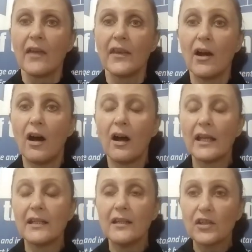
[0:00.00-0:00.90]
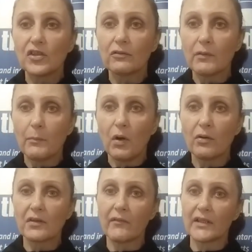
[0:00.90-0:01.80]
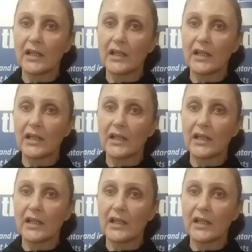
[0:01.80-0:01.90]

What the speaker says: there are initial reports of a